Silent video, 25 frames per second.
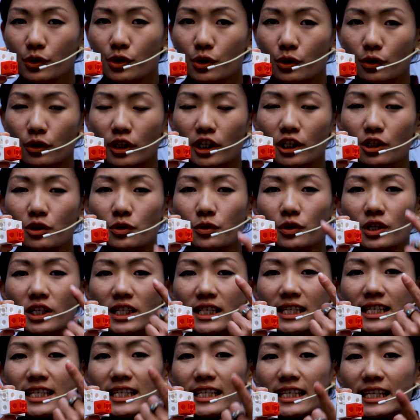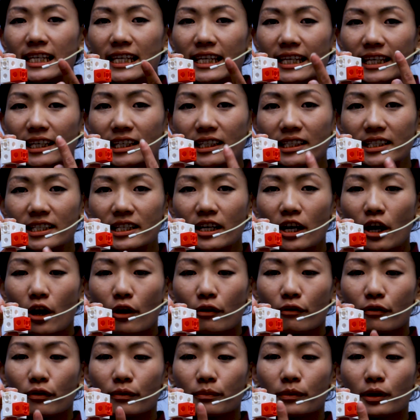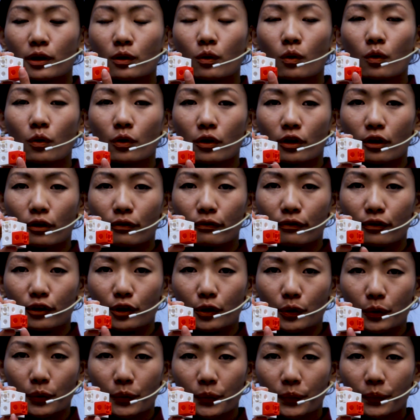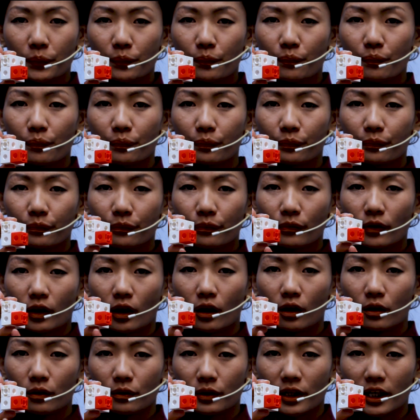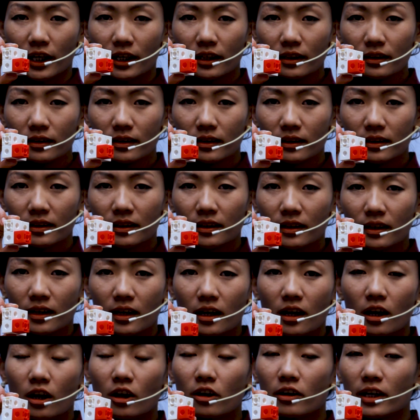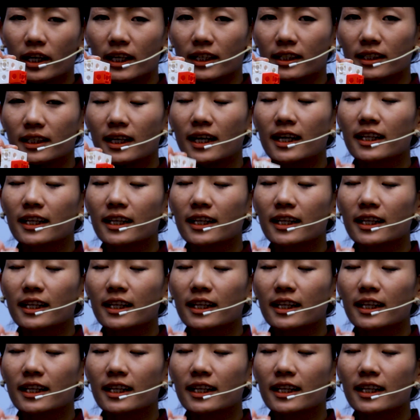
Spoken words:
so that you can see it from the corner view. Okay? Alright,